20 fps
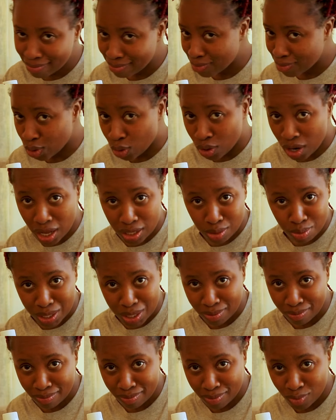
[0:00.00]
Don't ask me.
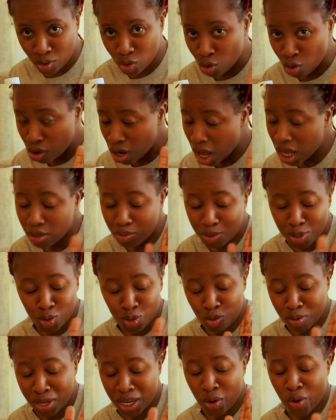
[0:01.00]
Don't ask me too
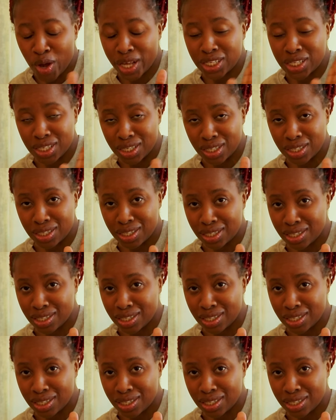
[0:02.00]
many questions.